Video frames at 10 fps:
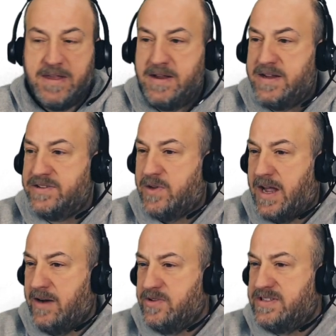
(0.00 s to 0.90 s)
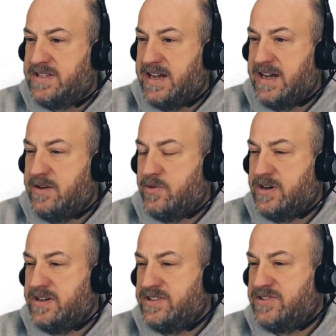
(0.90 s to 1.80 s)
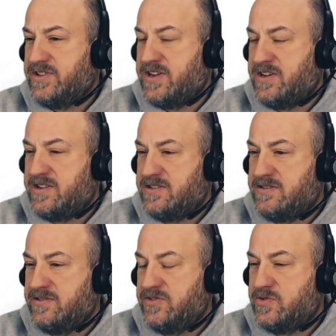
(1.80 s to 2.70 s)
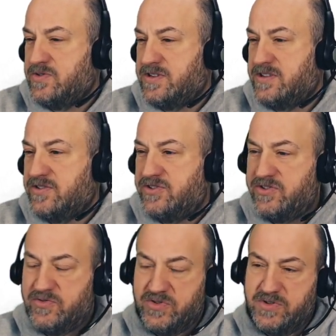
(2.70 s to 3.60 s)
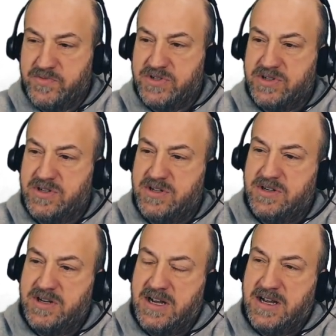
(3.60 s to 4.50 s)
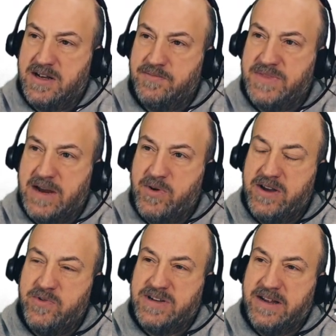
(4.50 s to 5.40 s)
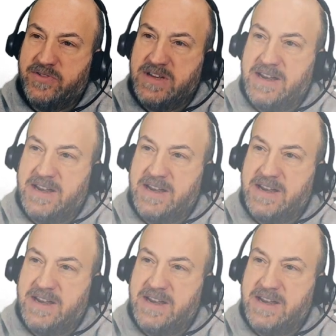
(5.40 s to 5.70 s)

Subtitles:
So I would say we're going to install doors on those 2 rooms. That way we definitely have